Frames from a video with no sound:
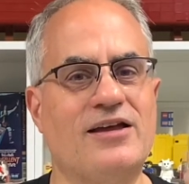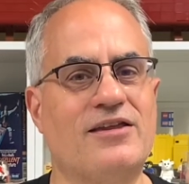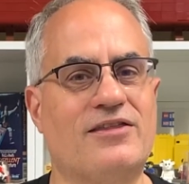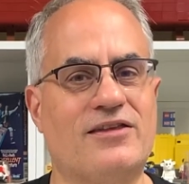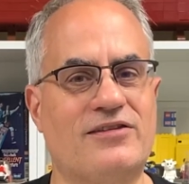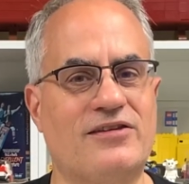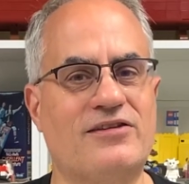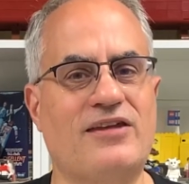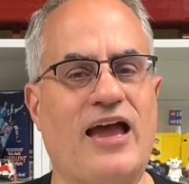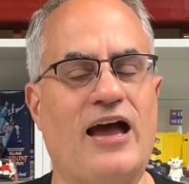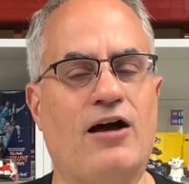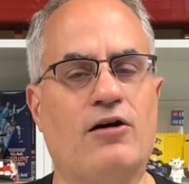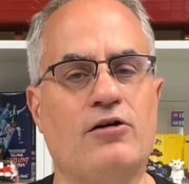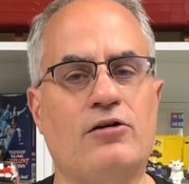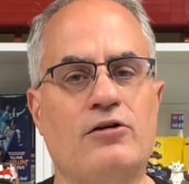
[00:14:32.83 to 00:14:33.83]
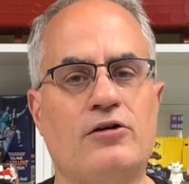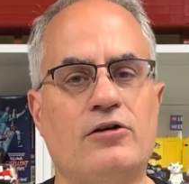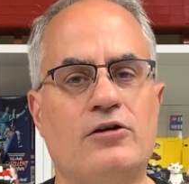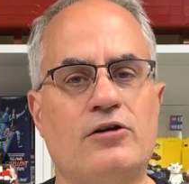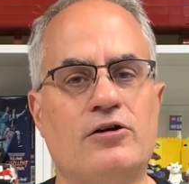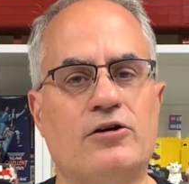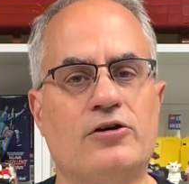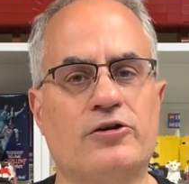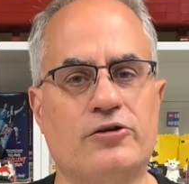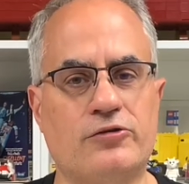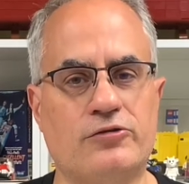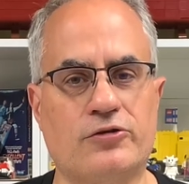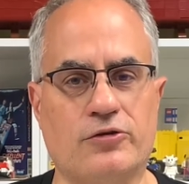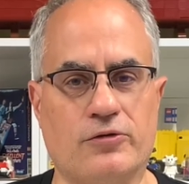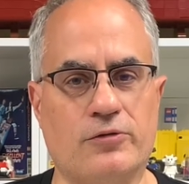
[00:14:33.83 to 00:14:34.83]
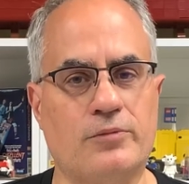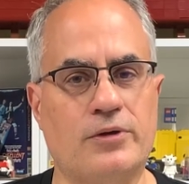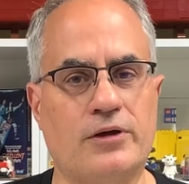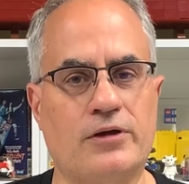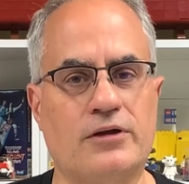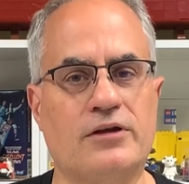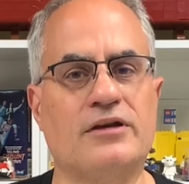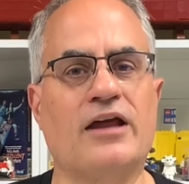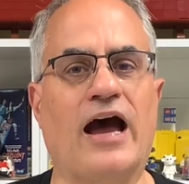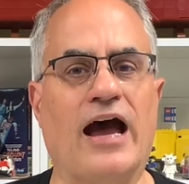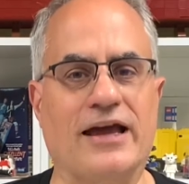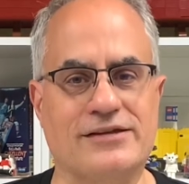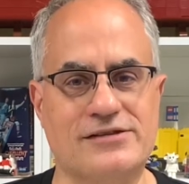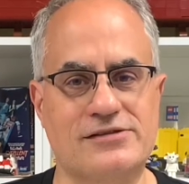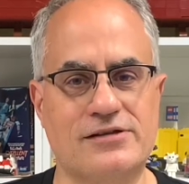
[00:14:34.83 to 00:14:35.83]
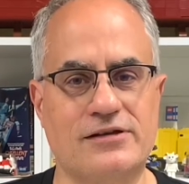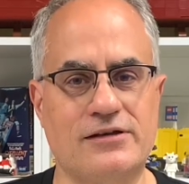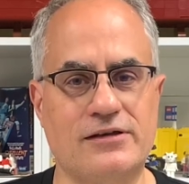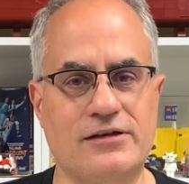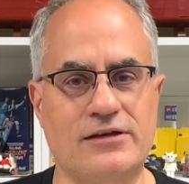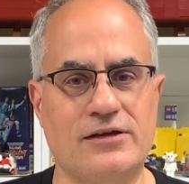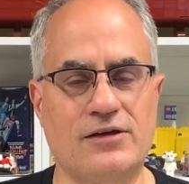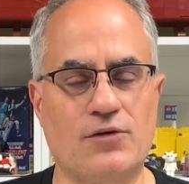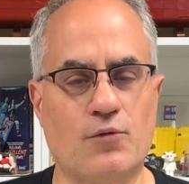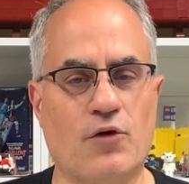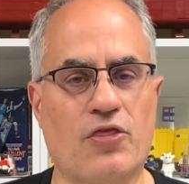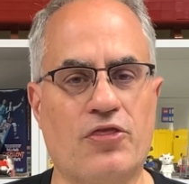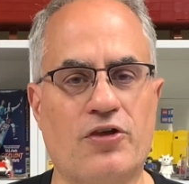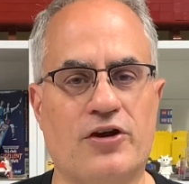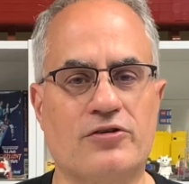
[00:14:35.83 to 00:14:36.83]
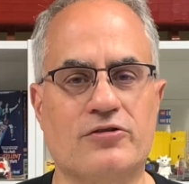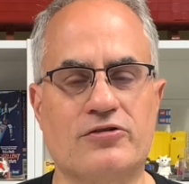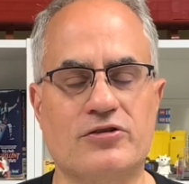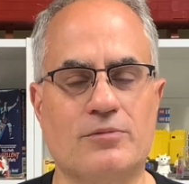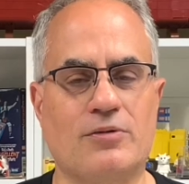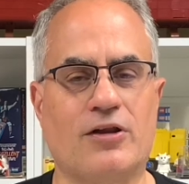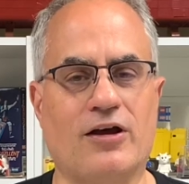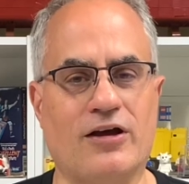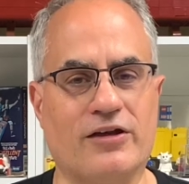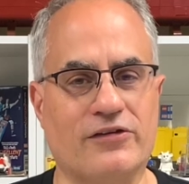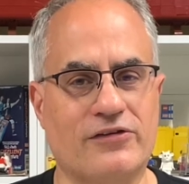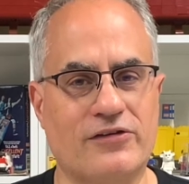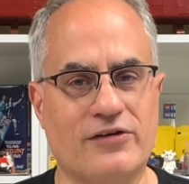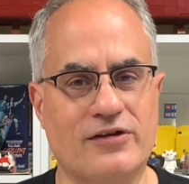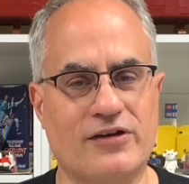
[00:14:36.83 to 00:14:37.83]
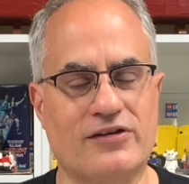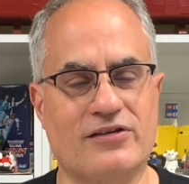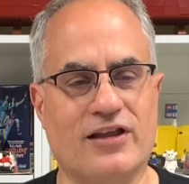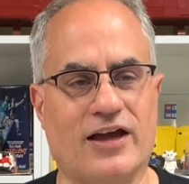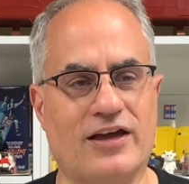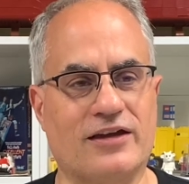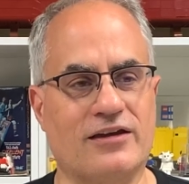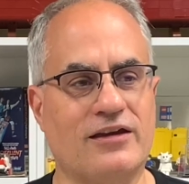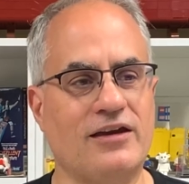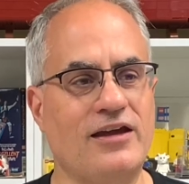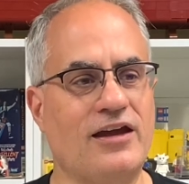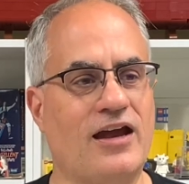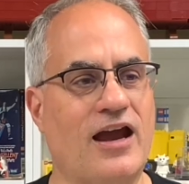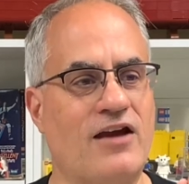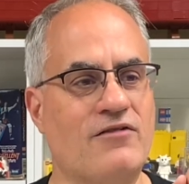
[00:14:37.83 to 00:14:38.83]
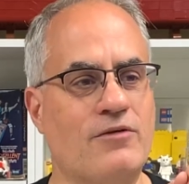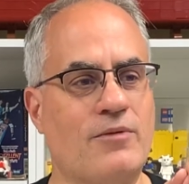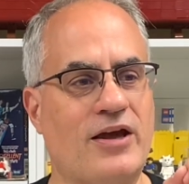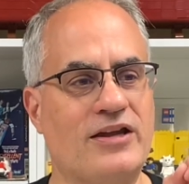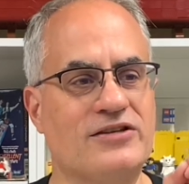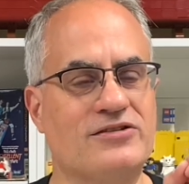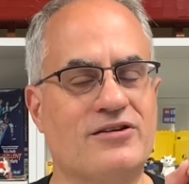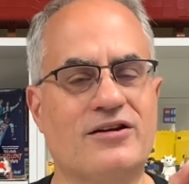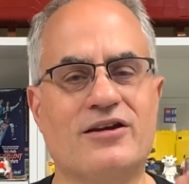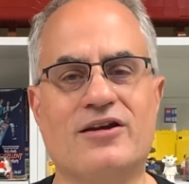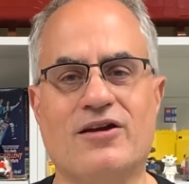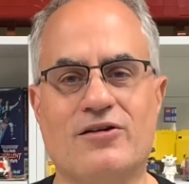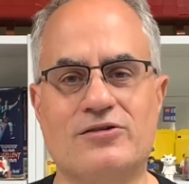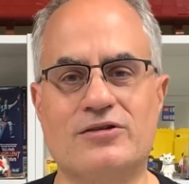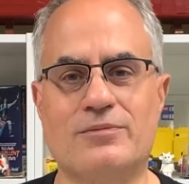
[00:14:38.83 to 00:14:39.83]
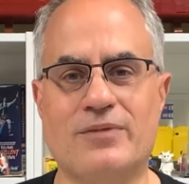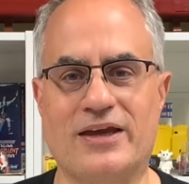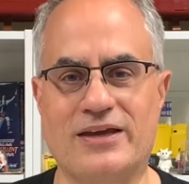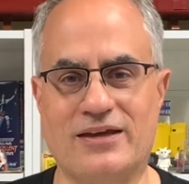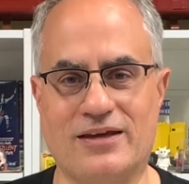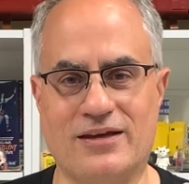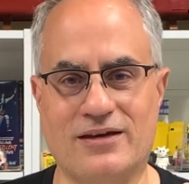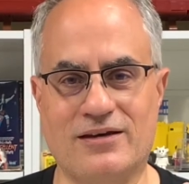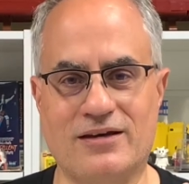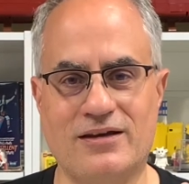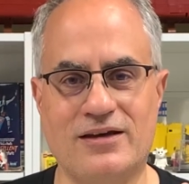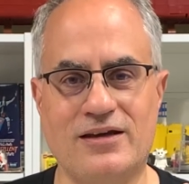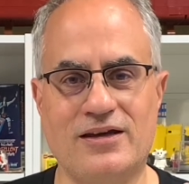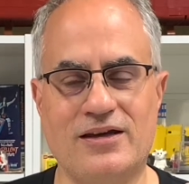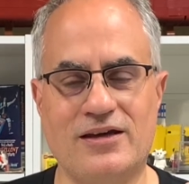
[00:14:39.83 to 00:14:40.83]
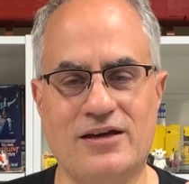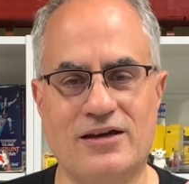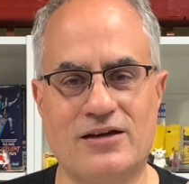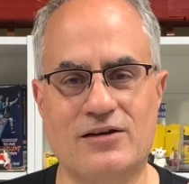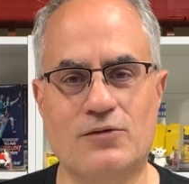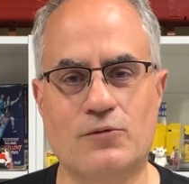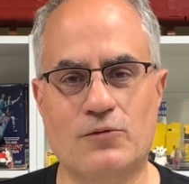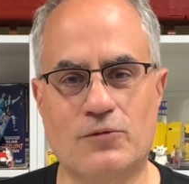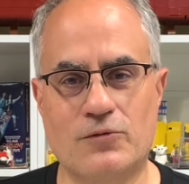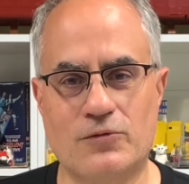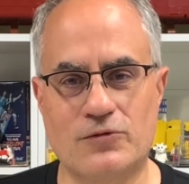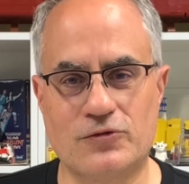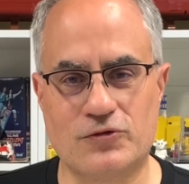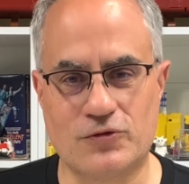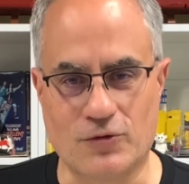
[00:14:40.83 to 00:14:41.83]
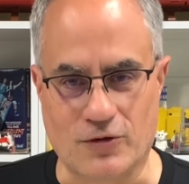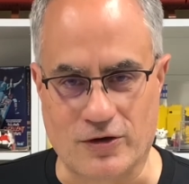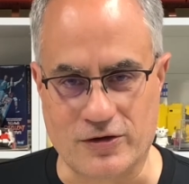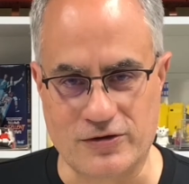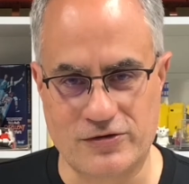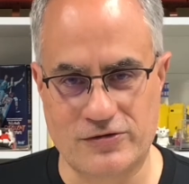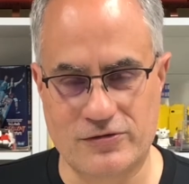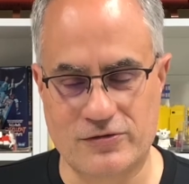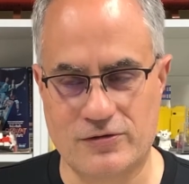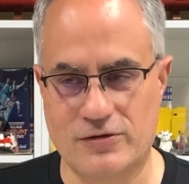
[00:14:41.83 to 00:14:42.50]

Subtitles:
this is how YouTube dies, with thunderous applause. It's like everybody's going to go to making shorts,